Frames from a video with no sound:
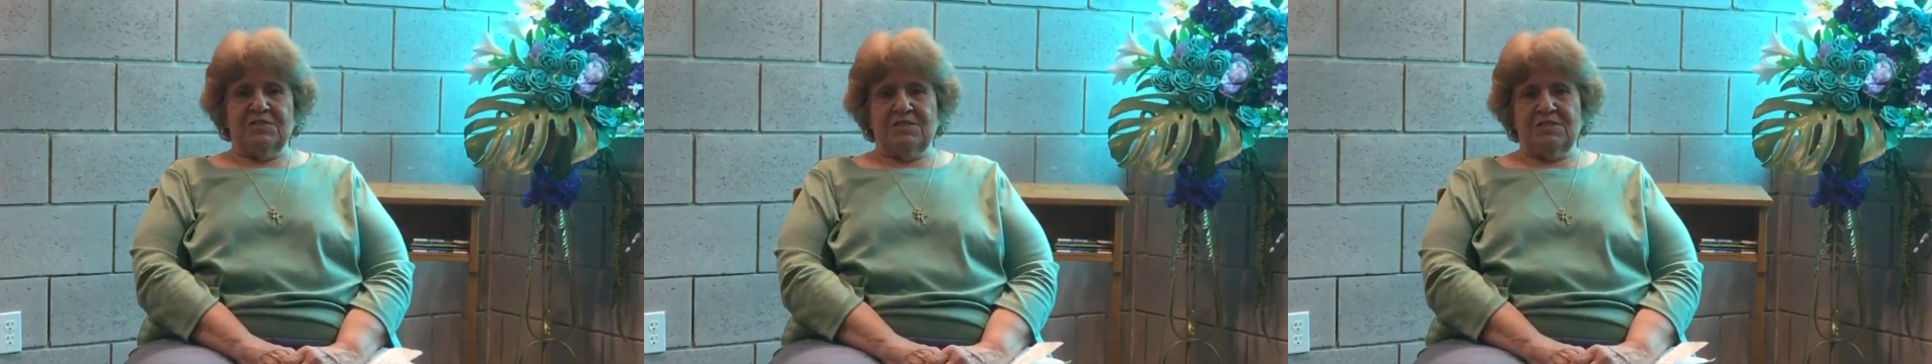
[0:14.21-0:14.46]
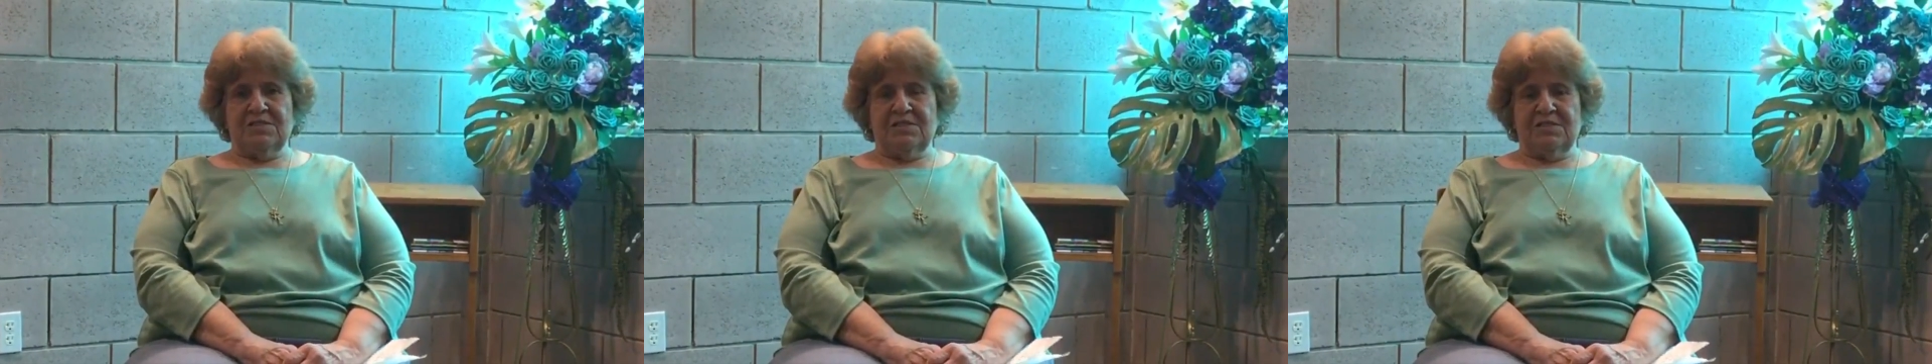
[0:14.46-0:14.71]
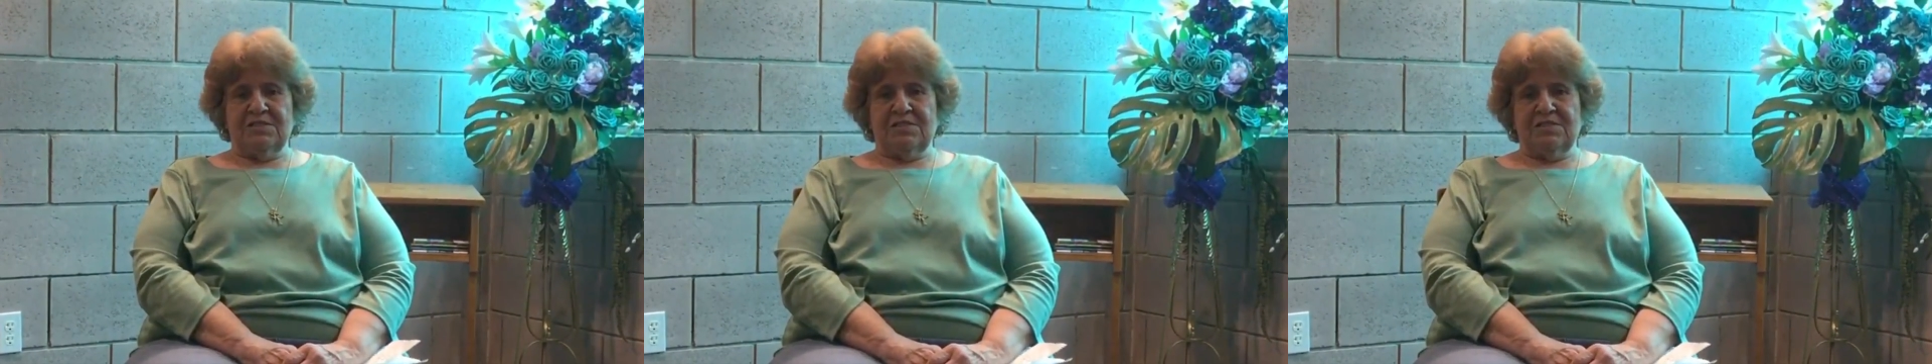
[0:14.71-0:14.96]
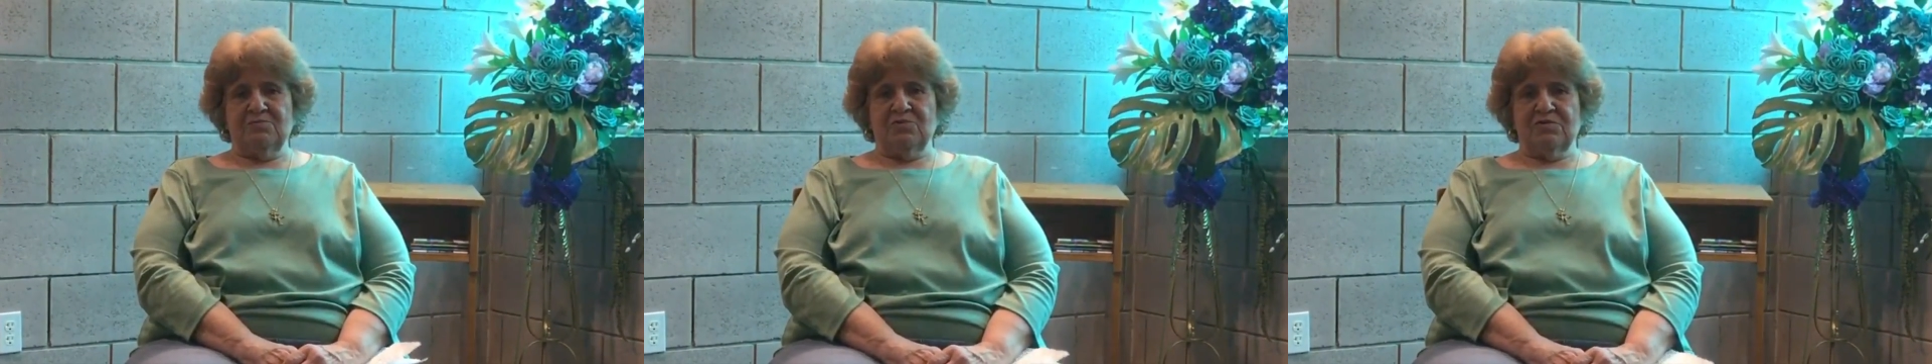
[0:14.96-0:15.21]

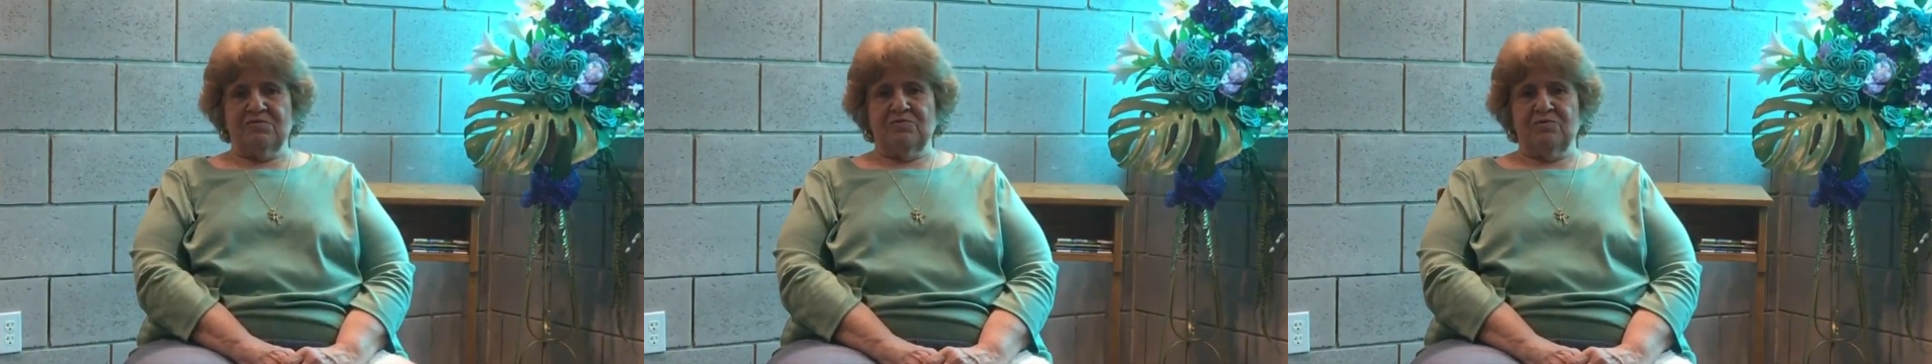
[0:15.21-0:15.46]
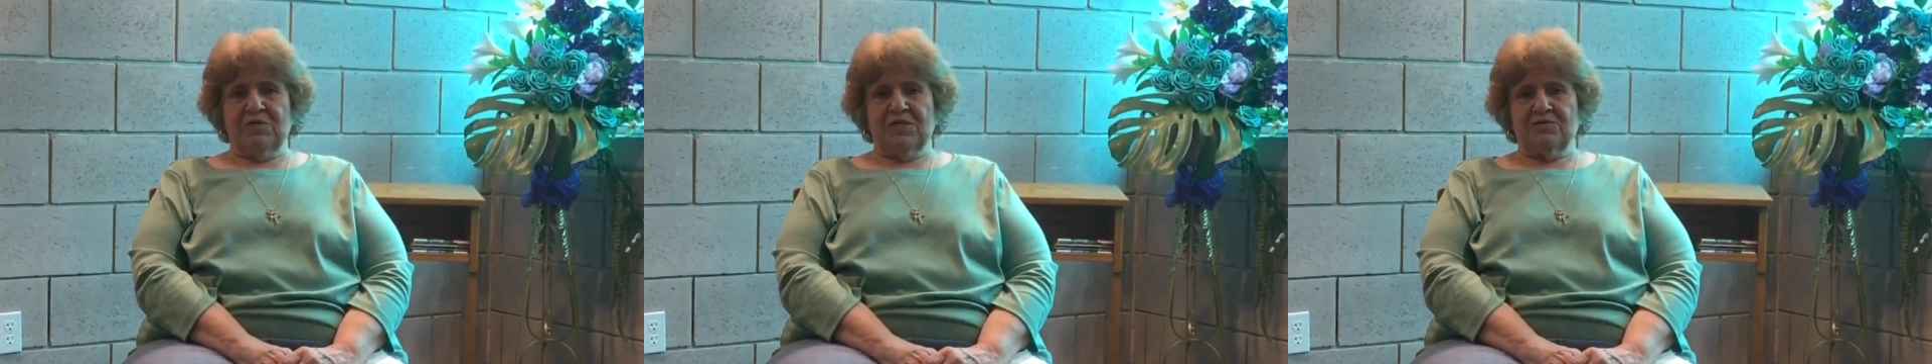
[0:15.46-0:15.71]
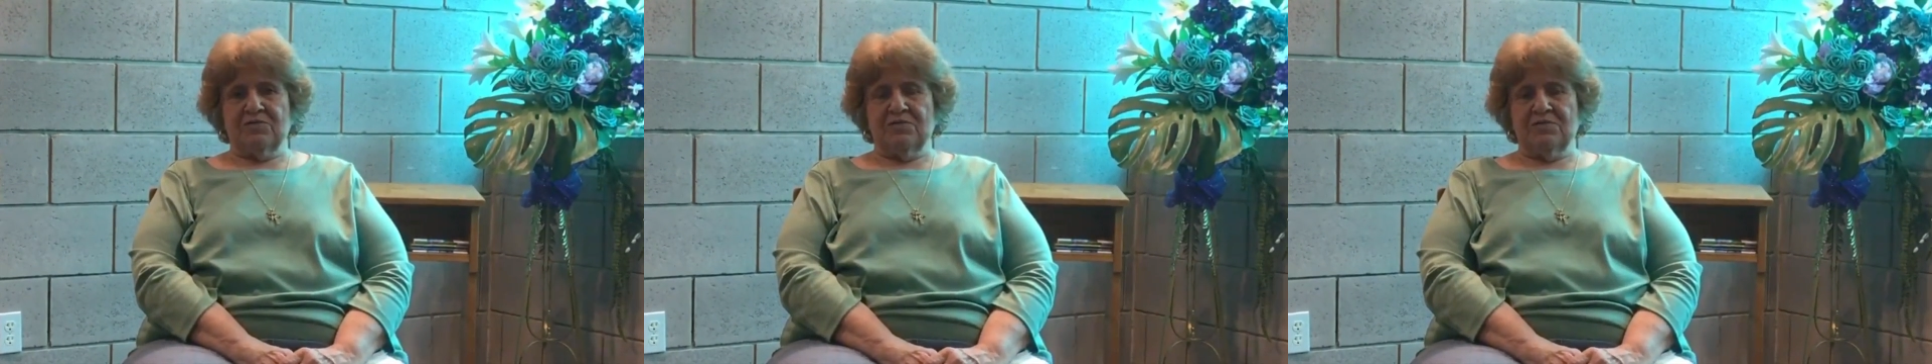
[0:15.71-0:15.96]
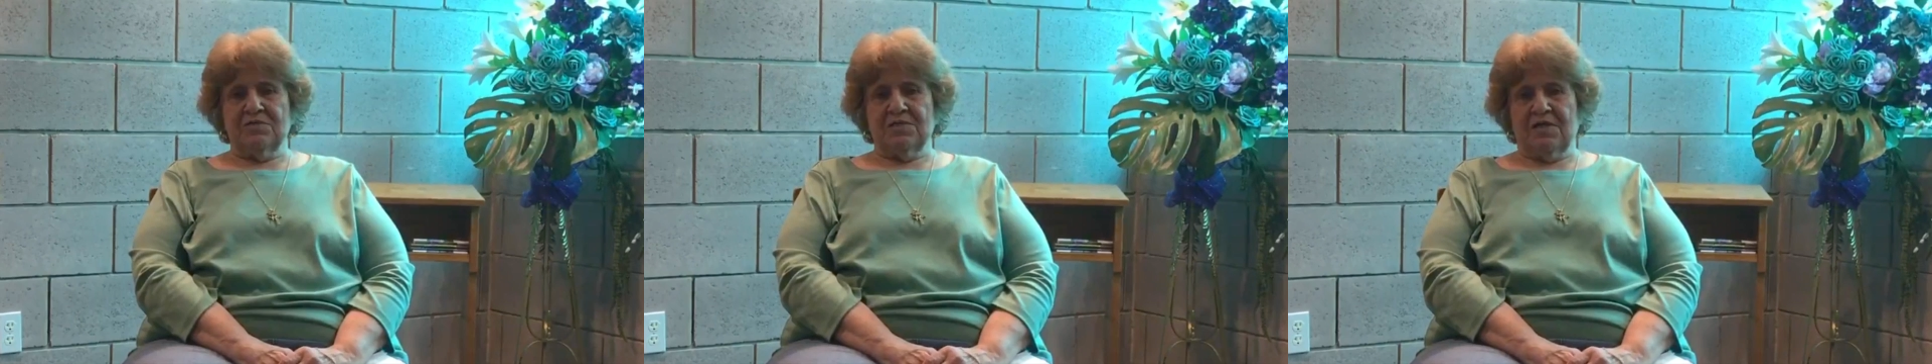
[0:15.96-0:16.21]
MCCDC Board of Directors.